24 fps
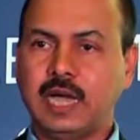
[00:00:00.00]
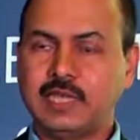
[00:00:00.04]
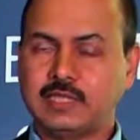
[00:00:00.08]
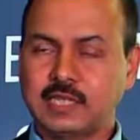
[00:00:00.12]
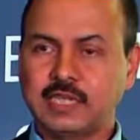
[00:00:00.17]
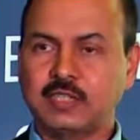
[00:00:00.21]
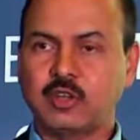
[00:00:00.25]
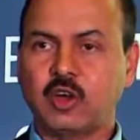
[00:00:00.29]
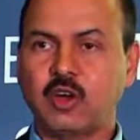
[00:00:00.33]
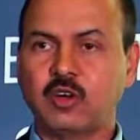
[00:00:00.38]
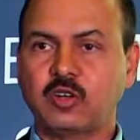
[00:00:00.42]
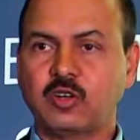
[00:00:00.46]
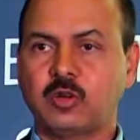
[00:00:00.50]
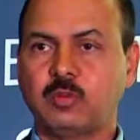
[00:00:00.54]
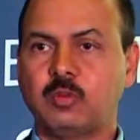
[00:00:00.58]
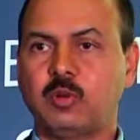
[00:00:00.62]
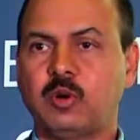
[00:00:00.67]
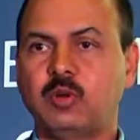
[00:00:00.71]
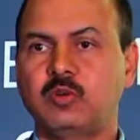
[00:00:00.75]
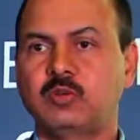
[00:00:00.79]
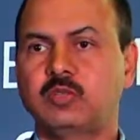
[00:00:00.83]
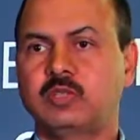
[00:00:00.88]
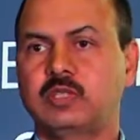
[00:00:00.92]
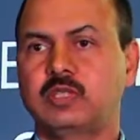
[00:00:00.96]
uh, as I
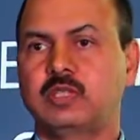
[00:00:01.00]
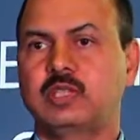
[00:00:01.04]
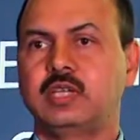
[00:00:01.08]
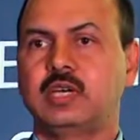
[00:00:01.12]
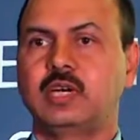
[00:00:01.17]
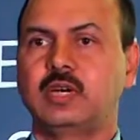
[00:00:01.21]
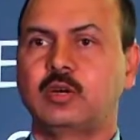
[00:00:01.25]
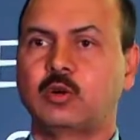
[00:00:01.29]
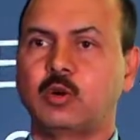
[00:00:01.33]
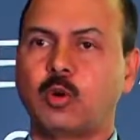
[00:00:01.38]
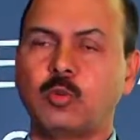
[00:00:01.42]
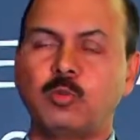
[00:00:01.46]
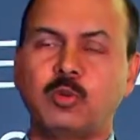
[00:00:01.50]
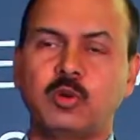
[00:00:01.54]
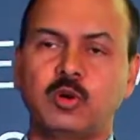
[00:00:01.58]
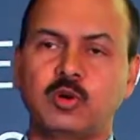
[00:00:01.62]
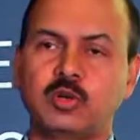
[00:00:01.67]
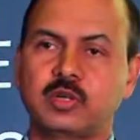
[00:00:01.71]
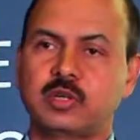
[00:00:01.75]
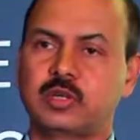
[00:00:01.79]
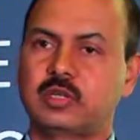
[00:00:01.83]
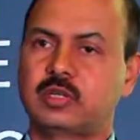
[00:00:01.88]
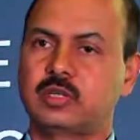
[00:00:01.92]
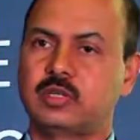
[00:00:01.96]
talked about
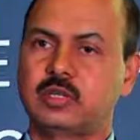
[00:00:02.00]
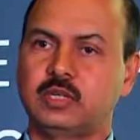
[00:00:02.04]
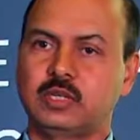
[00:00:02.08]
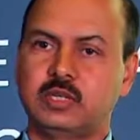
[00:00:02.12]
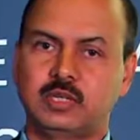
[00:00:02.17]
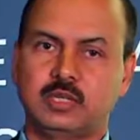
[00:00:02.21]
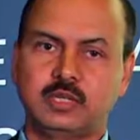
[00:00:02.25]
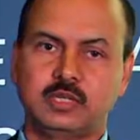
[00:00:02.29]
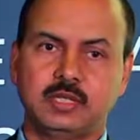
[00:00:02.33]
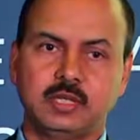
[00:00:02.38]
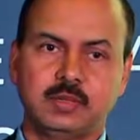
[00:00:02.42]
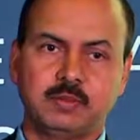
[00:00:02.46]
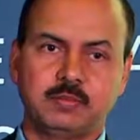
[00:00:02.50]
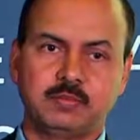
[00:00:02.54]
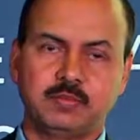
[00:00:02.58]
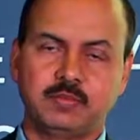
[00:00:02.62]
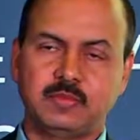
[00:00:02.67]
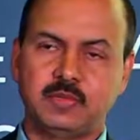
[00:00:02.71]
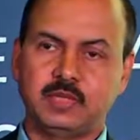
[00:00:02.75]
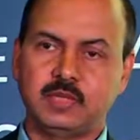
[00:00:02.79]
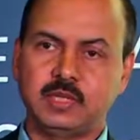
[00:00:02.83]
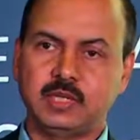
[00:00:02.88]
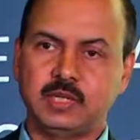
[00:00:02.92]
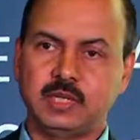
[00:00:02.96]
the robot,
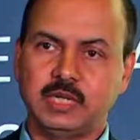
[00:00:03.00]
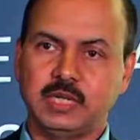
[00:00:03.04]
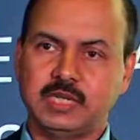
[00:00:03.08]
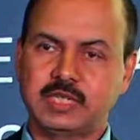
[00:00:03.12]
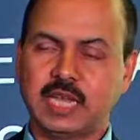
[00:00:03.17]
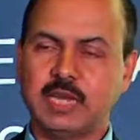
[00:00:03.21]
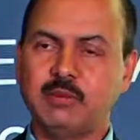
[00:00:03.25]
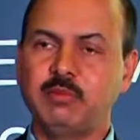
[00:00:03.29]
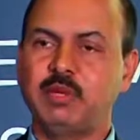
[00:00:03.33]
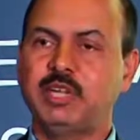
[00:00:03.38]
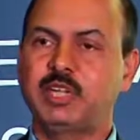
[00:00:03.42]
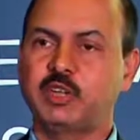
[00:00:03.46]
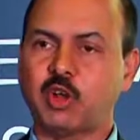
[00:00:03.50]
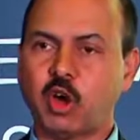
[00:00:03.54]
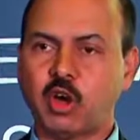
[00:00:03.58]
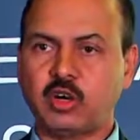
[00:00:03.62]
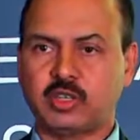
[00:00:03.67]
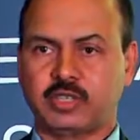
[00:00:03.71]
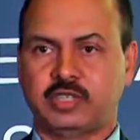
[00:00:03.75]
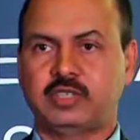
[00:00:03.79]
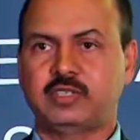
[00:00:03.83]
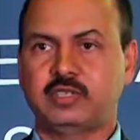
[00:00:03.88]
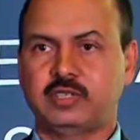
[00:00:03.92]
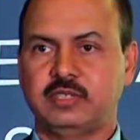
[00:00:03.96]
uh, the, uh, it
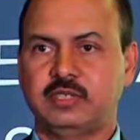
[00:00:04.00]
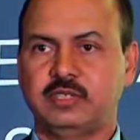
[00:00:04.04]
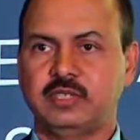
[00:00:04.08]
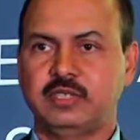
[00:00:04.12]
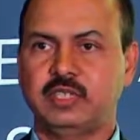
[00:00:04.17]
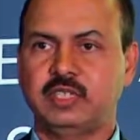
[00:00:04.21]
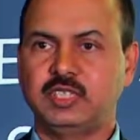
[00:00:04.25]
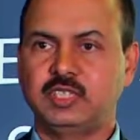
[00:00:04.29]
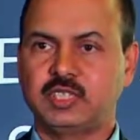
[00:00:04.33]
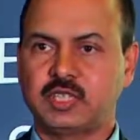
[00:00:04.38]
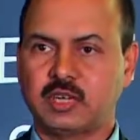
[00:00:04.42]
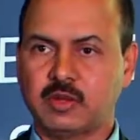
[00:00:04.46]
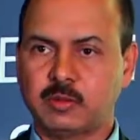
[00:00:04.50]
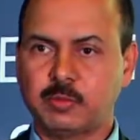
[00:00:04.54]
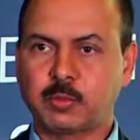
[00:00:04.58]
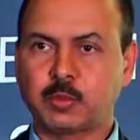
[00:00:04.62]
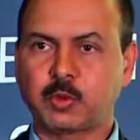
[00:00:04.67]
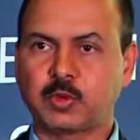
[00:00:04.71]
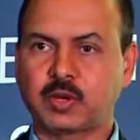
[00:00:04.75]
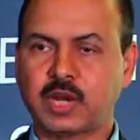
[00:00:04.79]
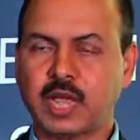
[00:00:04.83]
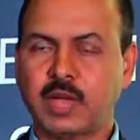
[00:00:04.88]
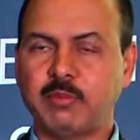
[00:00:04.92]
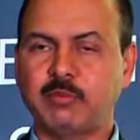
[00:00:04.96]
can be taught
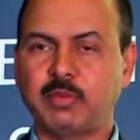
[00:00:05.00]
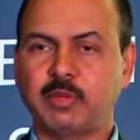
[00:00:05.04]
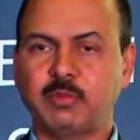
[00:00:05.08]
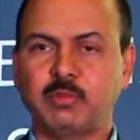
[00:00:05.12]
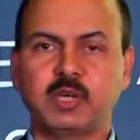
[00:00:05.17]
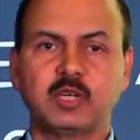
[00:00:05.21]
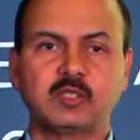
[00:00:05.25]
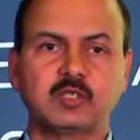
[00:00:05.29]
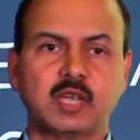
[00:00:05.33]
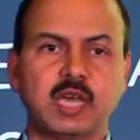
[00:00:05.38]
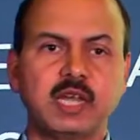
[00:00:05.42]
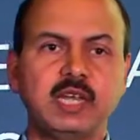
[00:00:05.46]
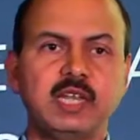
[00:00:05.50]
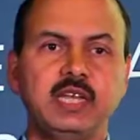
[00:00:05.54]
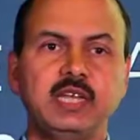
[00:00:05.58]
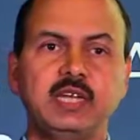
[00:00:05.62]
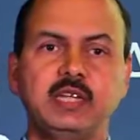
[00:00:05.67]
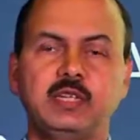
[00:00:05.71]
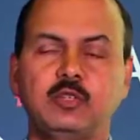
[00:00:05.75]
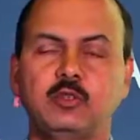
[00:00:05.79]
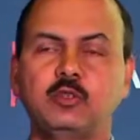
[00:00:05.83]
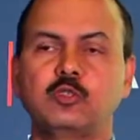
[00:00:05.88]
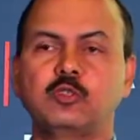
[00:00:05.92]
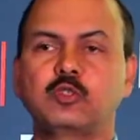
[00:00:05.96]
instead of programming,
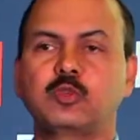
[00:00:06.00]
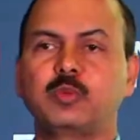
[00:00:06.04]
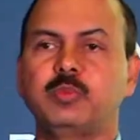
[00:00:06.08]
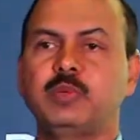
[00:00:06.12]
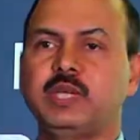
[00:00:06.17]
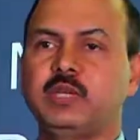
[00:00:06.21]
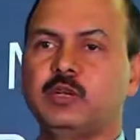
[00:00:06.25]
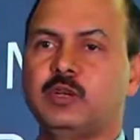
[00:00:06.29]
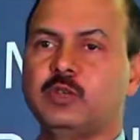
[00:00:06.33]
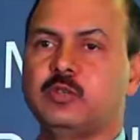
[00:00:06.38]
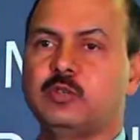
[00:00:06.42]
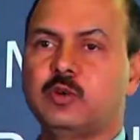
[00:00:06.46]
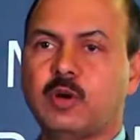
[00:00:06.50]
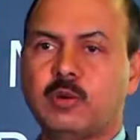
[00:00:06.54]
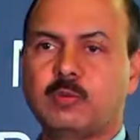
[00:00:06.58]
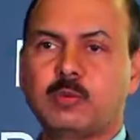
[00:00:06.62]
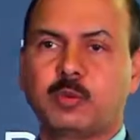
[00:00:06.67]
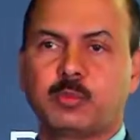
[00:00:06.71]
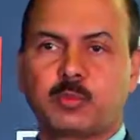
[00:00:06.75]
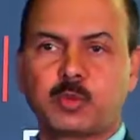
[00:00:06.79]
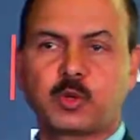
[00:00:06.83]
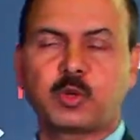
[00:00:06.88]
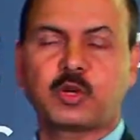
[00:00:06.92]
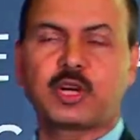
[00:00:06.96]
because earlier it used to be, you
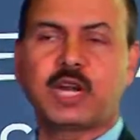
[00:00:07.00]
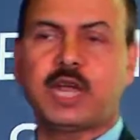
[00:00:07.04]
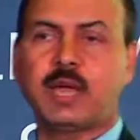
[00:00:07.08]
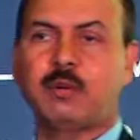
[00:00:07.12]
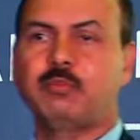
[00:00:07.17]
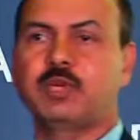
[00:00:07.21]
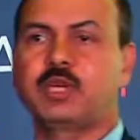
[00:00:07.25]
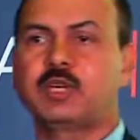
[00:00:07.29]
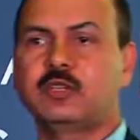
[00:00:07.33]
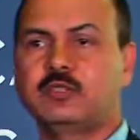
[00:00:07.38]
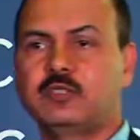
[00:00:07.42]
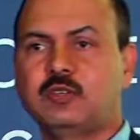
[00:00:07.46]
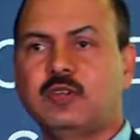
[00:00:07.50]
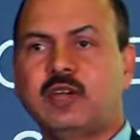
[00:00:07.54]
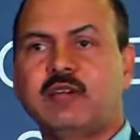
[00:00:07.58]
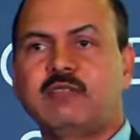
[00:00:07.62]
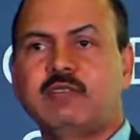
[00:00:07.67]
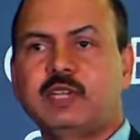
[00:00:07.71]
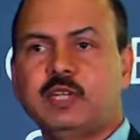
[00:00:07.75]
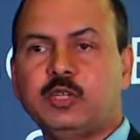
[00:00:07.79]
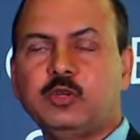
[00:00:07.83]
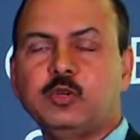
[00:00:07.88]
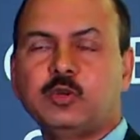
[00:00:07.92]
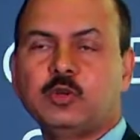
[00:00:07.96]
know, you have to program
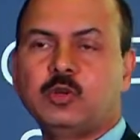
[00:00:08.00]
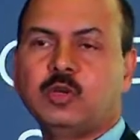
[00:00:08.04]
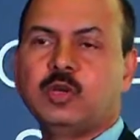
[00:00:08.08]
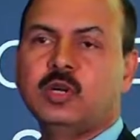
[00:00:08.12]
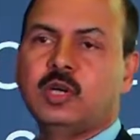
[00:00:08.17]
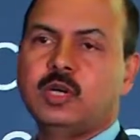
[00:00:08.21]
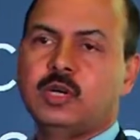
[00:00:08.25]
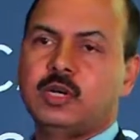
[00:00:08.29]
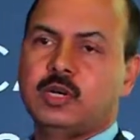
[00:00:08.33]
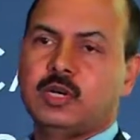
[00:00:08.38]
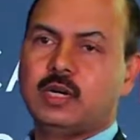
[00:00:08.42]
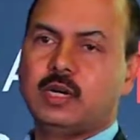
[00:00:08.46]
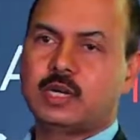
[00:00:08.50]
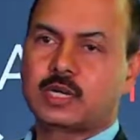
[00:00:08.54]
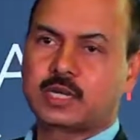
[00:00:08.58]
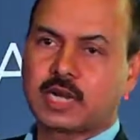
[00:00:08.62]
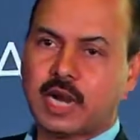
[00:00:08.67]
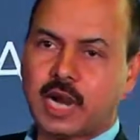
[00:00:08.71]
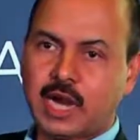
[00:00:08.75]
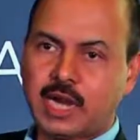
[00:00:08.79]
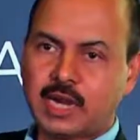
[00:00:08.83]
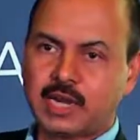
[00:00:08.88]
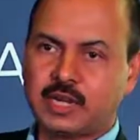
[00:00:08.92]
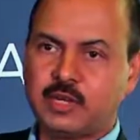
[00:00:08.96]
because you have a new
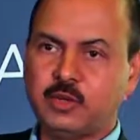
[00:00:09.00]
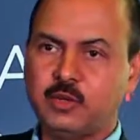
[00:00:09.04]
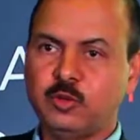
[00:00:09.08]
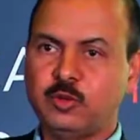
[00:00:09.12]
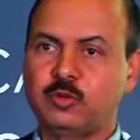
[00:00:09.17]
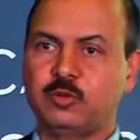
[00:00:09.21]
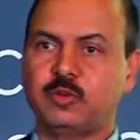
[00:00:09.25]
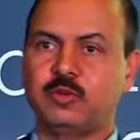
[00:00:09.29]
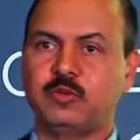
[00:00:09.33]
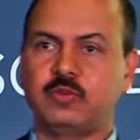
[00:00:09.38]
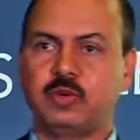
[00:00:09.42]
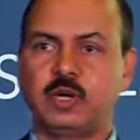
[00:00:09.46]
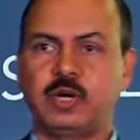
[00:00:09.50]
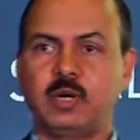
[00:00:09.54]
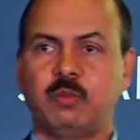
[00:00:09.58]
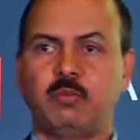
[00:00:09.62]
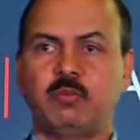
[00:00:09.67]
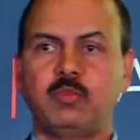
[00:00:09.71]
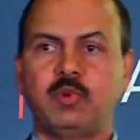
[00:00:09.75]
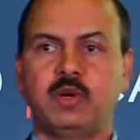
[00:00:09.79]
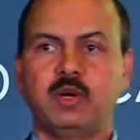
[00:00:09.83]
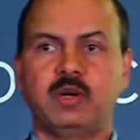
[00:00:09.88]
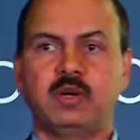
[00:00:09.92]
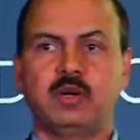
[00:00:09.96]
uh, car,
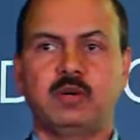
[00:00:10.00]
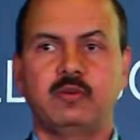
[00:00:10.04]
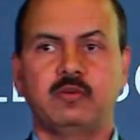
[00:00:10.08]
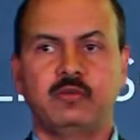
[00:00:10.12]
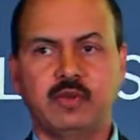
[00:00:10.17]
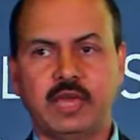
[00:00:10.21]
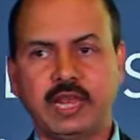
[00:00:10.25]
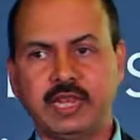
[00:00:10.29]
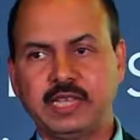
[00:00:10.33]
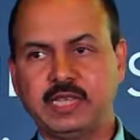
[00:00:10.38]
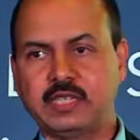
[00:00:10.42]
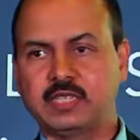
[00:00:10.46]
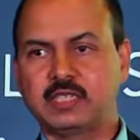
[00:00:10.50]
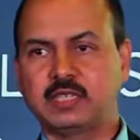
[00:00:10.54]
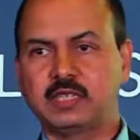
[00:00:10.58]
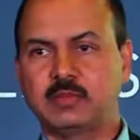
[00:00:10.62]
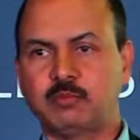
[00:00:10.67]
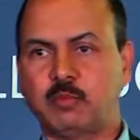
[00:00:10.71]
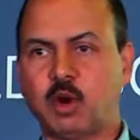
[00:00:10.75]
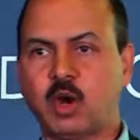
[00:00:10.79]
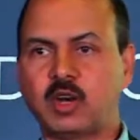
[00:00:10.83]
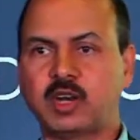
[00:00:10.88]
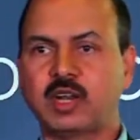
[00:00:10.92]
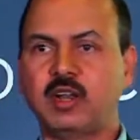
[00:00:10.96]
new um, uh,
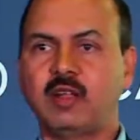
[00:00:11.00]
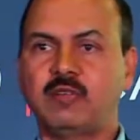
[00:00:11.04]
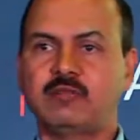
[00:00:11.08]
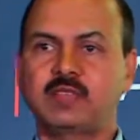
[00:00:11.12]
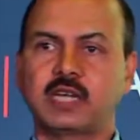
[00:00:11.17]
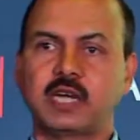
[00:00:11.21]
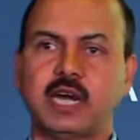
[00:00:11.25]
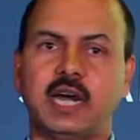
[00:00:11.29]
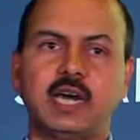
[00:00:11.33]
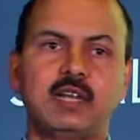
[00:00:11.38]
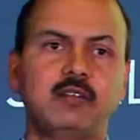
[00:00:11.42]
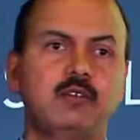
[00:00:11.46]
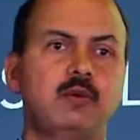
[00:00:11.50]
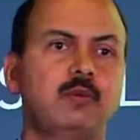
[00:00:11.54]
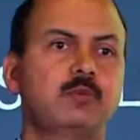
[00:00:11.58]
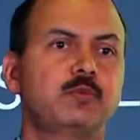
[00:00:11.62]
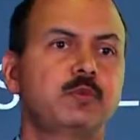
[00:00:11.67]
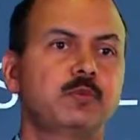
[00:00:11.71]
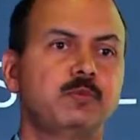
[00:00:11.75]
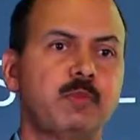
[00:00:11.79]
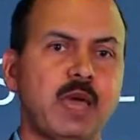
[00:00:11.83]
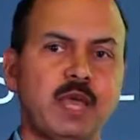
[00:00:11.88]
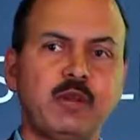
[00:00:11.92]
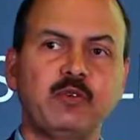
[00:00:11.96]
variation model of the
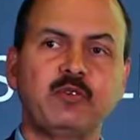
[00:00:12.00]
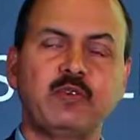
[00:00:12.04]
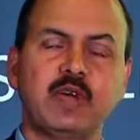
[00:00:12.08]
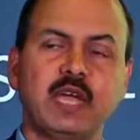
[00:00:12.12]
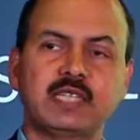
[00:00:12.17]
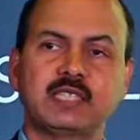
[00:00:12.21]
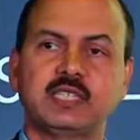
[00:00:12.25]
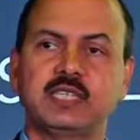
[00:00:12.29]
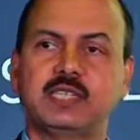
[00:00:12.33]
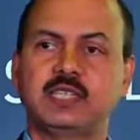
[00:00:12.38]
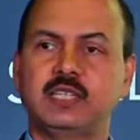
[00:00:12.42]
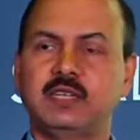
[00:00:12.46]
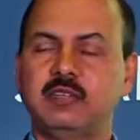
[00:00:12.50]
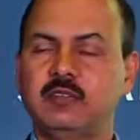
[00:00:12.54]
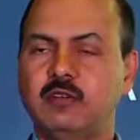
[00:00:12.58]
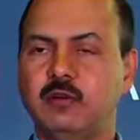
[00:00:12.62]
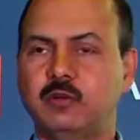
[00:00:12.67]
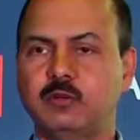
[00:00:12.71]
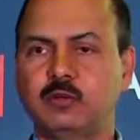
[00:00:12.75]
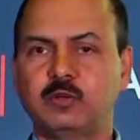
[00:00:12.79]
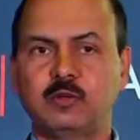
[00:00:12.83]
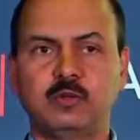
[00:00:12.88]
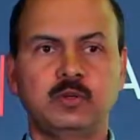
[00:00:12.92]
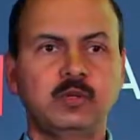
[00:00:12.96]
car, you have to
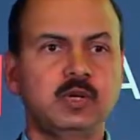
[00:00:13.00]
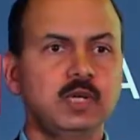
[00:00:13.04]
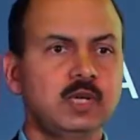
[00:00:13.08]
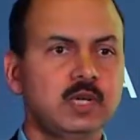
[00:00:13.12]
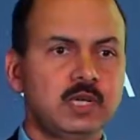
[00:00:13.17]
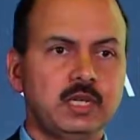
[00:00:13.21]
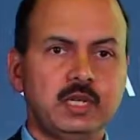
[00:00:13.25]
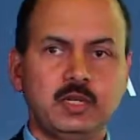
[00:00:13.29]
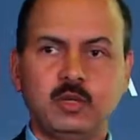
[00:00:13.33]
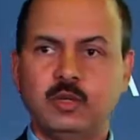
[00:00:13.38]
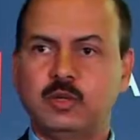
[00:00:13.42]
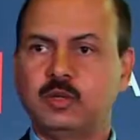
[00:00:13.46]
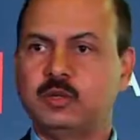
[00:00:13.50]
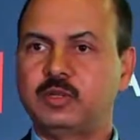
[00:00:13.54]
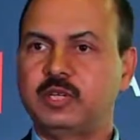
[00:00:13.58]
manufacture, then you have to,